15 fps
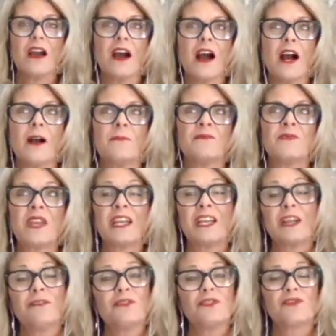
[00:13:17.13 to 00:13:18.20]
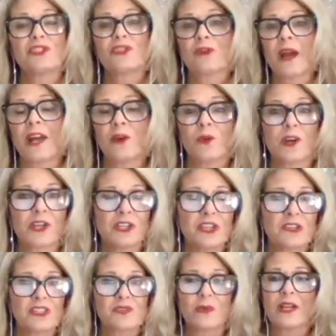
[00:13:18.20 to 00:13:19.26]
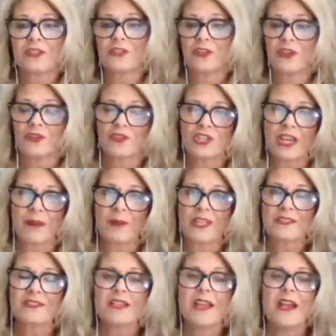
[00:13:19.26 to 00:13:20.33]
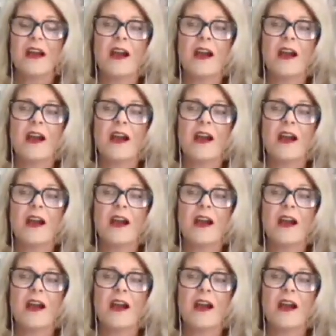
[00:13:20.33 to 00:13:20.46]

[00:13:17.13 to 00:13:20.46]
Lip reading: than if you just try to work in your sweats or your jammies.